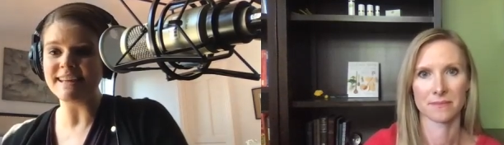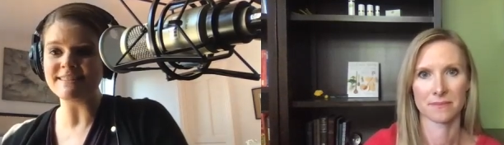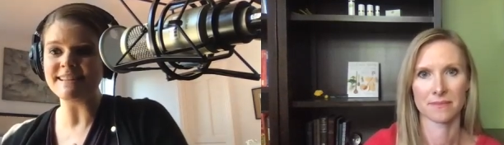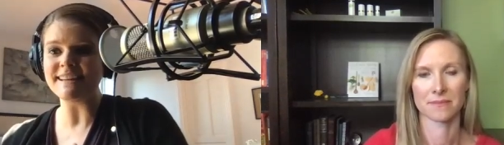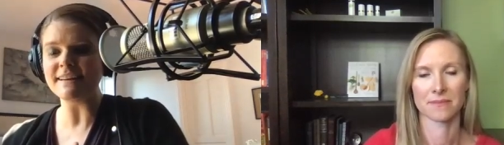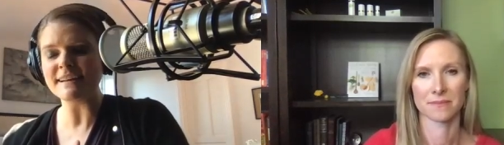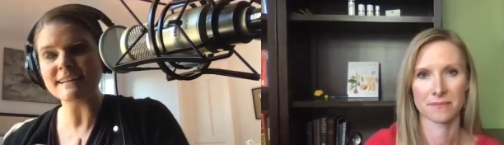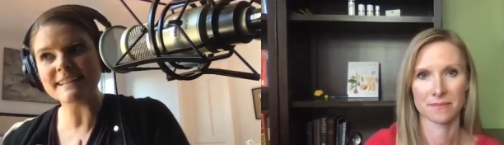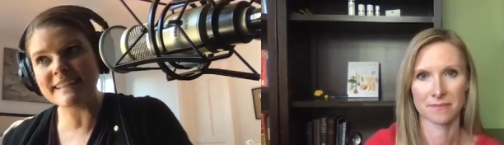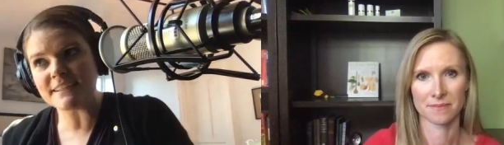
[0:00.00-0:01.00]
Speaker 1: that
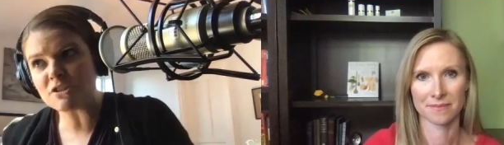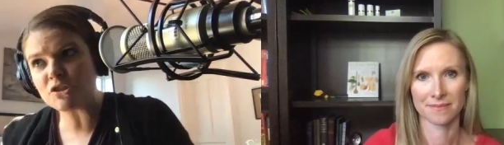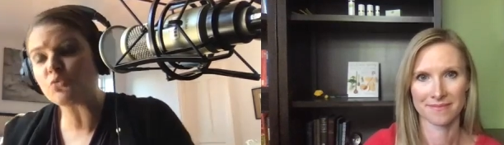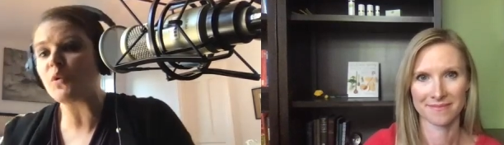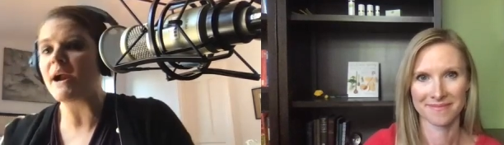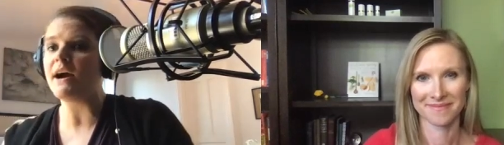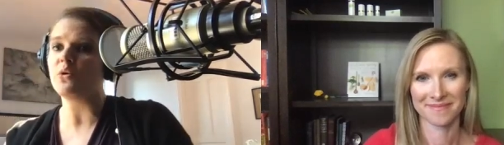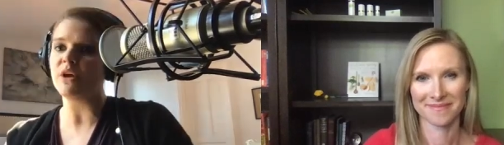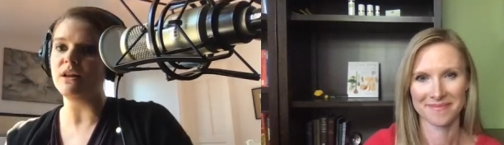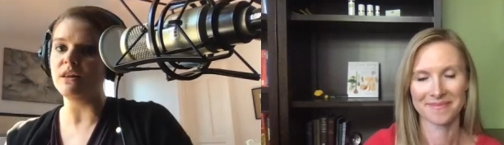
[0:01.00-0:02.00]
gets
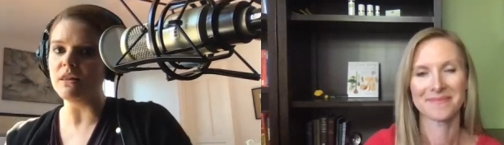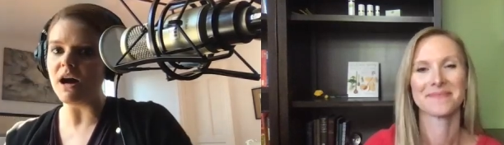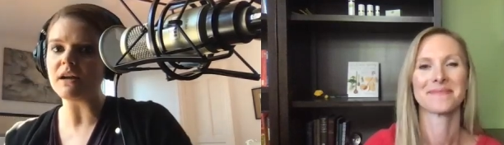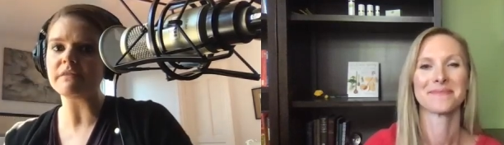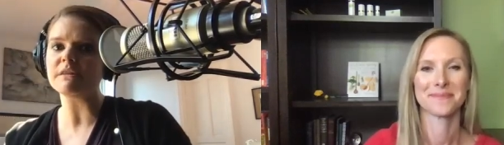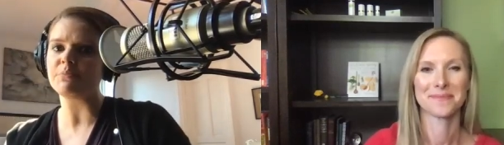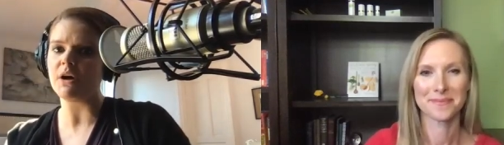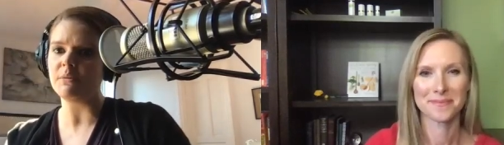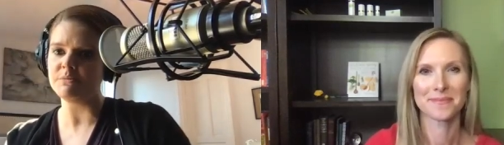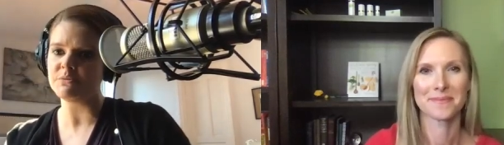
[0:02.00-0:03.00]
around a lot of the
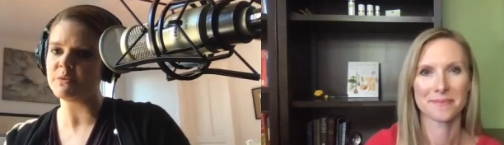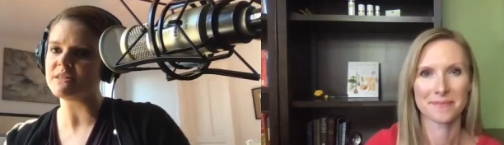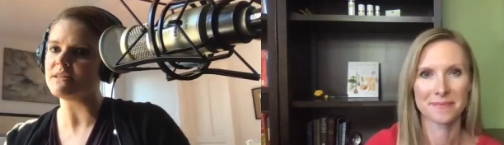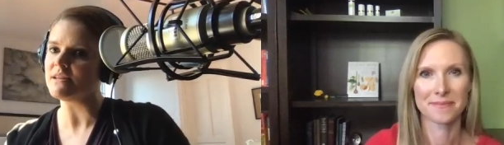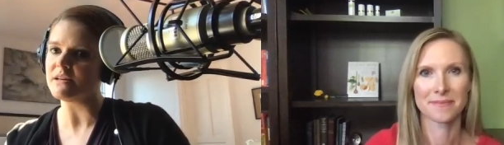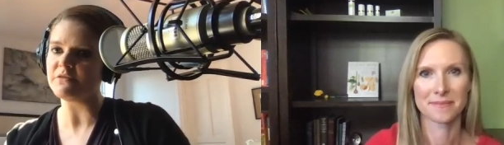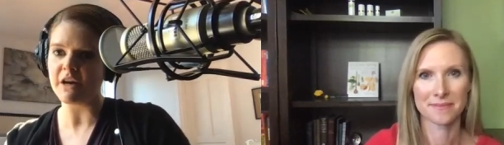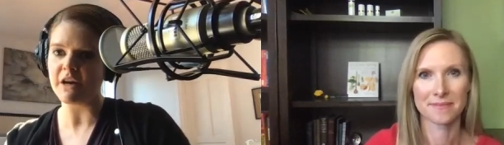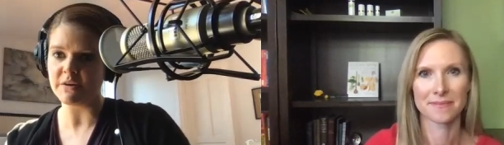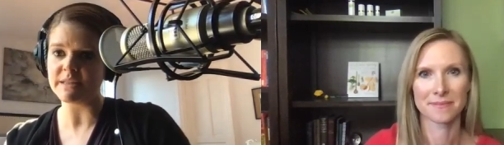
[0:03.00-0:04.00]
problems with synthetic
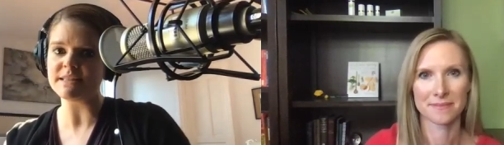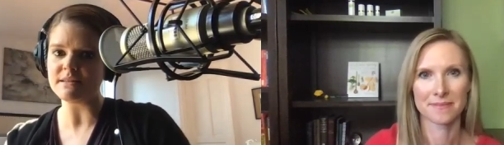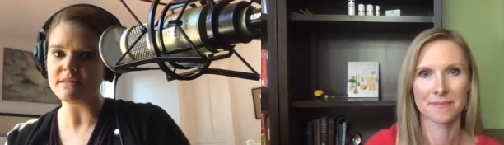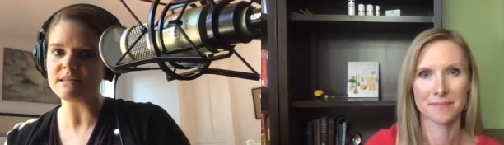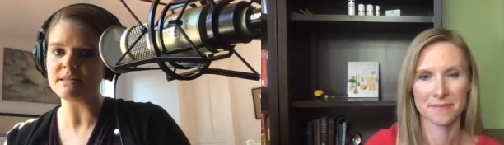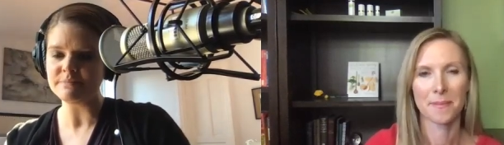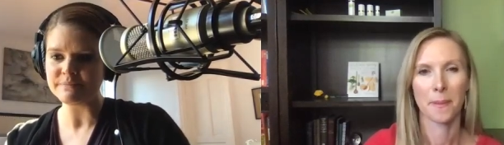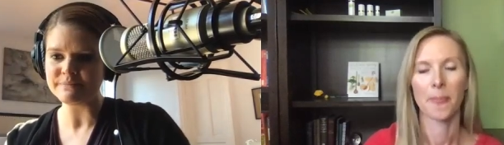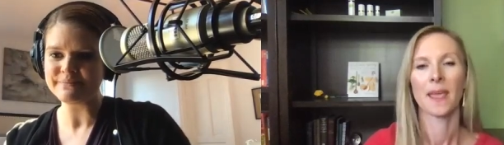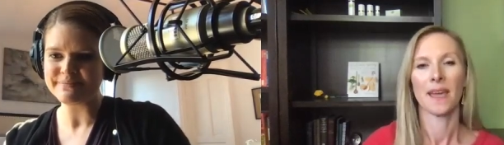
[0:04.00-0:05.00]
fragrances
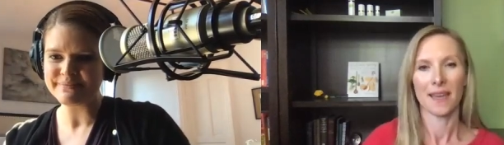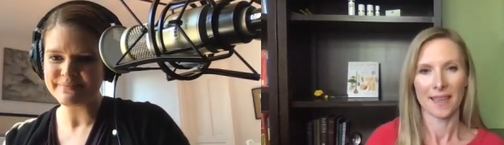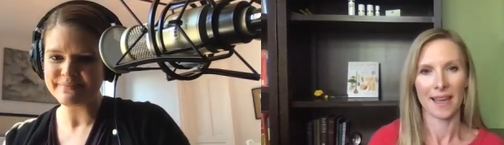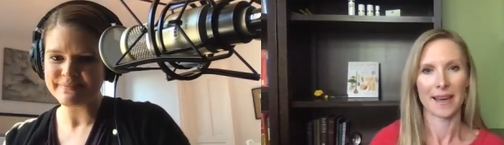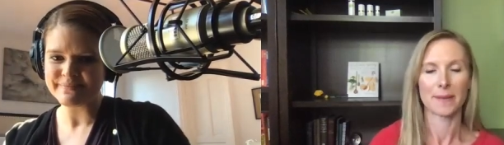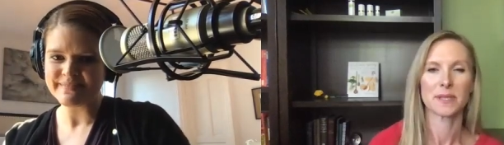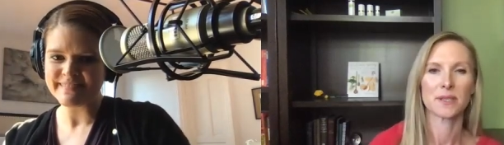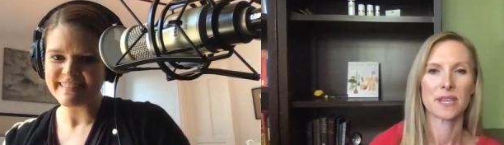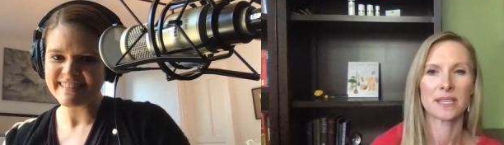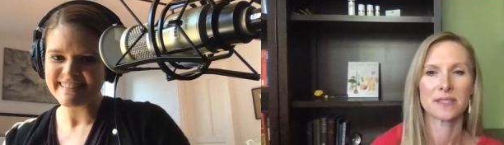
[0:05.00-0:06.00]
Speaker 2: yeah,
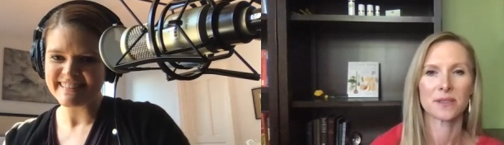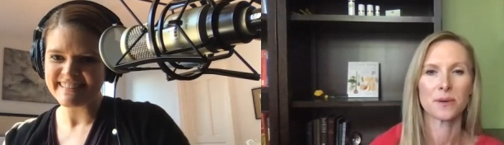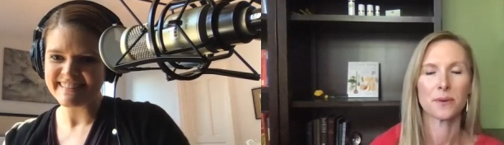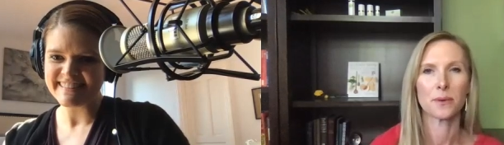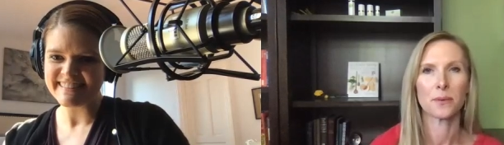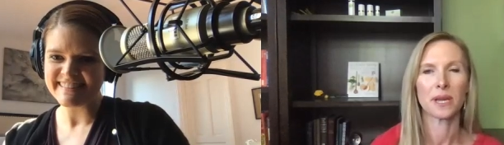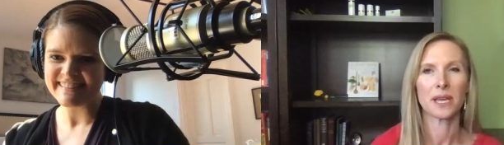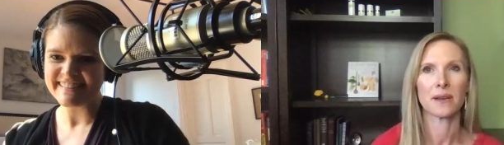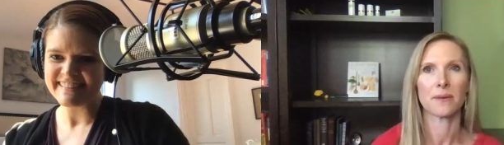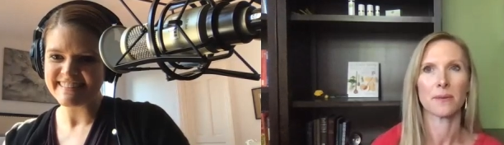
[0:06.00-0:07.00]
absolutely. And so
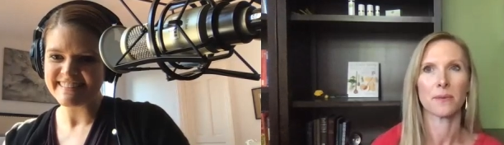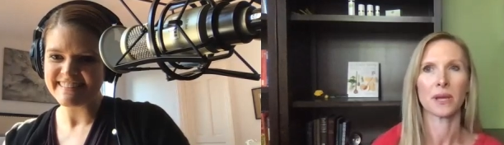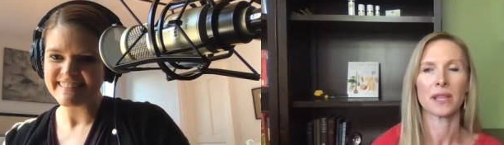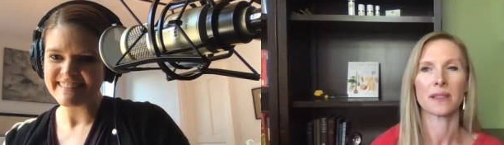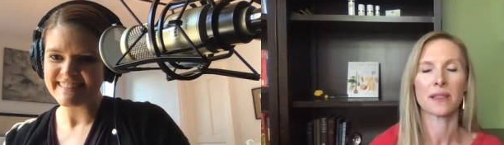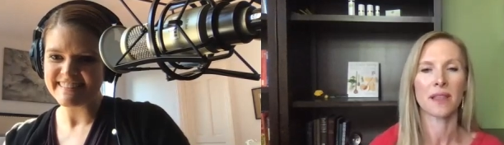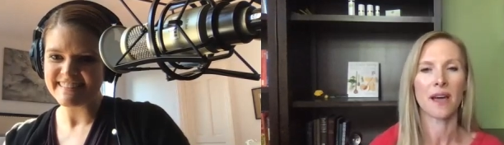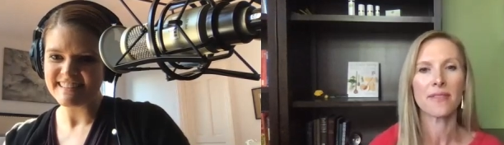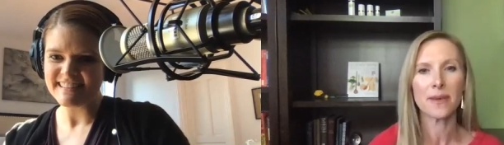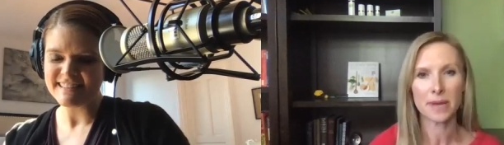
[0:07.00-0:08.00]
we we
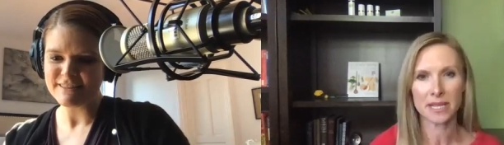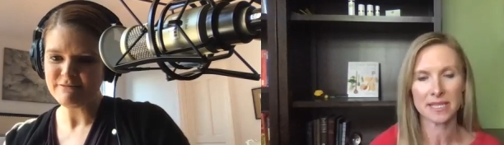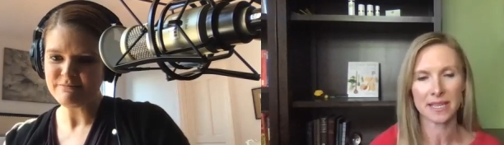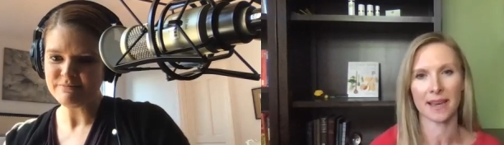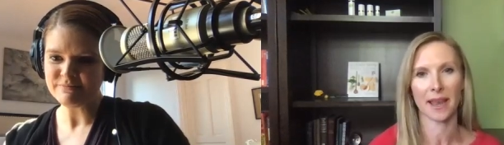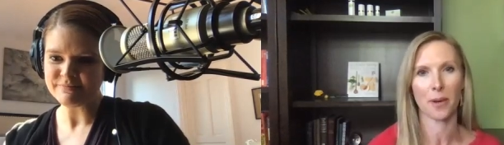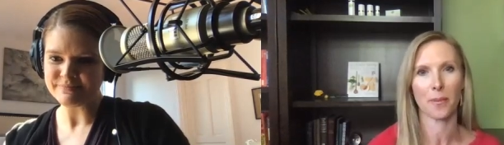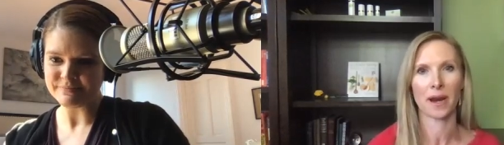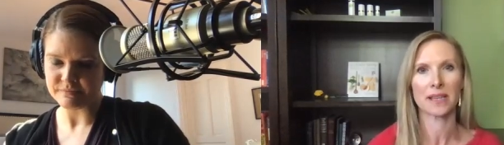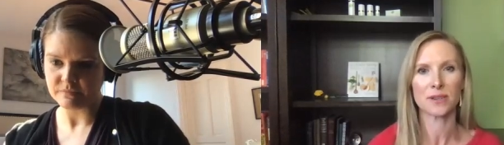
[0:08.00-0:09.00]
love them in skincare
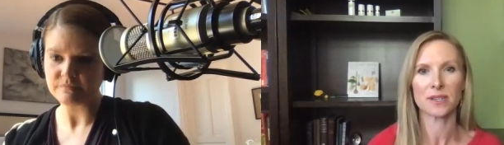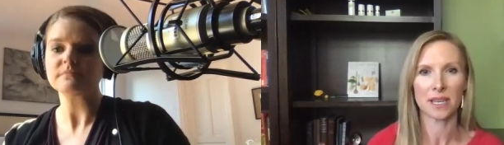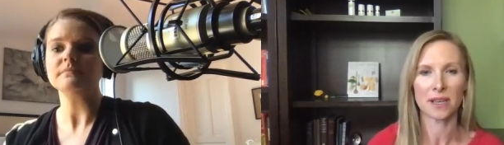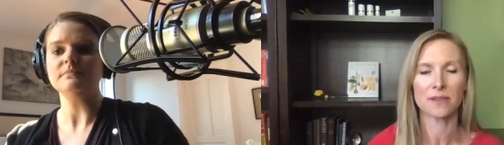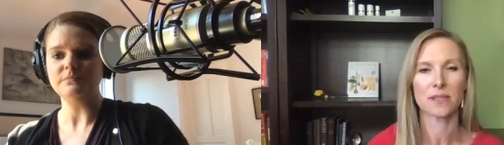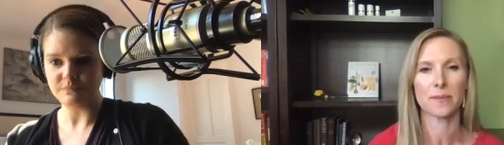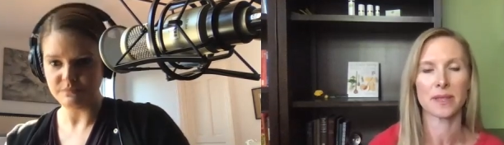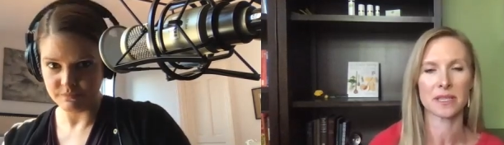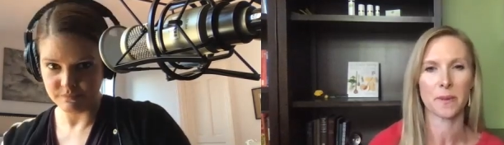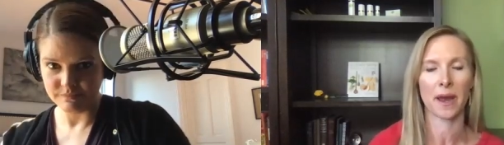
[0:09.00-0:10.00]
products. Of course, I use them
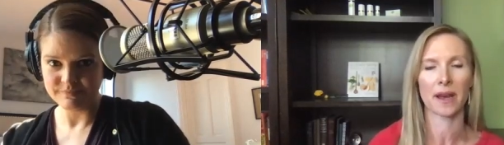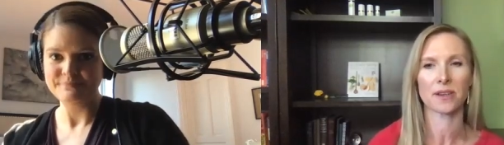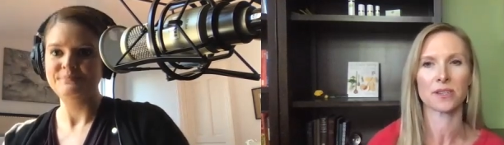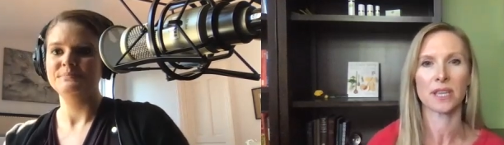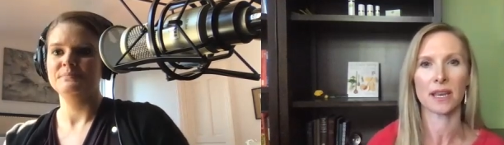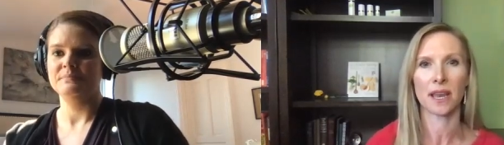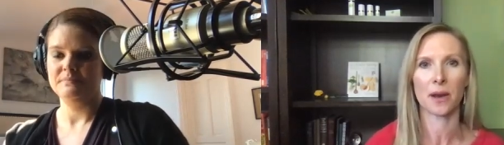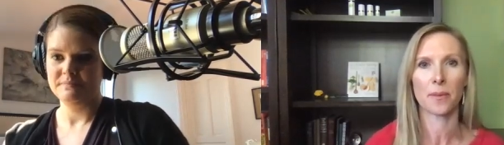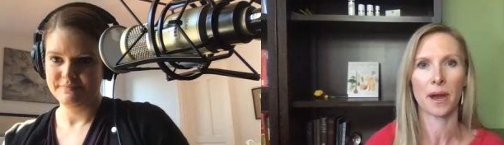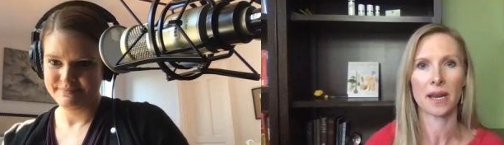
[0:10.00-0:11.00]
in the Spa Doctor
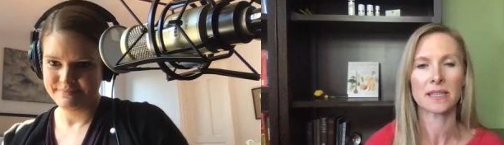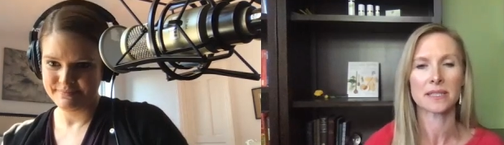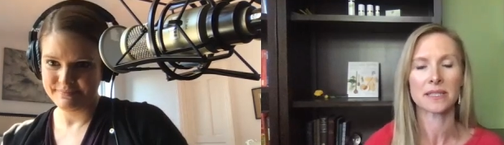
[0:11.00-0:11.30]
skincare products